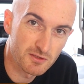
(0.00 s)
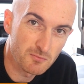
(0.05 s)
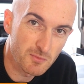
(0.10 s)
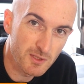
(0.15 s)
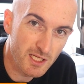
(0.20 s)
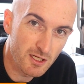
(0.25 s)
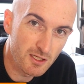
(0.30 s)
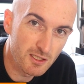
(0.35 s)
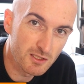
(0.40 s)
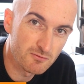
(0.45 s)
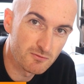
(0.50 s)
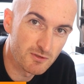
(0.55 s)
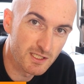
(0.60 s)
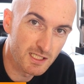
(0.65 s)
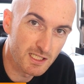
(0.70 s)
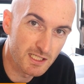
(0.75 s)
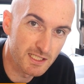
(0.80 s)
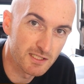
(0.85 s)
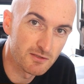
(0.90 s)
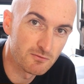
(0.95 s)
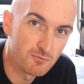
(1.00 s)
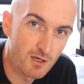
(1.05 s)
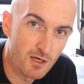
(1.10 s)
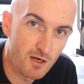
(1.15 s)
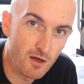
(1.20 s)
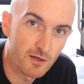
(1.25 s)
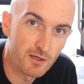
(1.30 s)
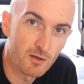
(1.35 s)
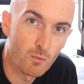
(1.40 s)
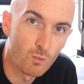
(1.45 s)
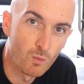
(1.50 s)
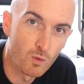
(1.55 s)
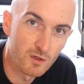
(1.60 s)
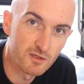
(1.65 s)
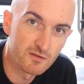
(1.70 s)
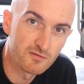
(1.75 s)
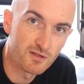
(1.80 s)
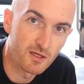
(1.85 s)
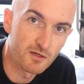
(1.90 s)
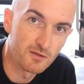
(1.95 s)
and we only really rely on
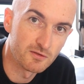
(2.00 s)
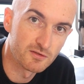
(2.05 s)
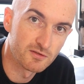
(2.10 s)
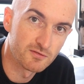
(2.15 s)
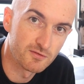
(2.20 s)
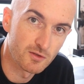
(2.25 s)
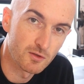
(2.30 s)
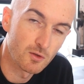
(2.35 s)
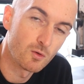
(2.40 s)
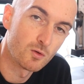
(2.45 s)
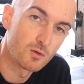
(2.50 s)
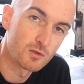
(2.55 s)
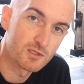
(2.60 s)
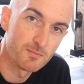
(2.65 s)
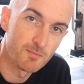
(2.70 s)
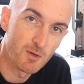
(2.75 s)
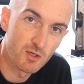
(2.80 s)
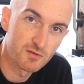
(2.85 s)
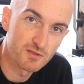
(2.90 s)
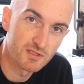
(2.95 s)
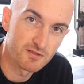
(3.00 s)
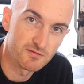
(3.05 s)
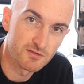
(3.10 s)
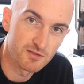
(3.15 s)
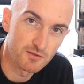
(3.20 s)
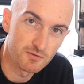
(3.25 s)
one of those for automotive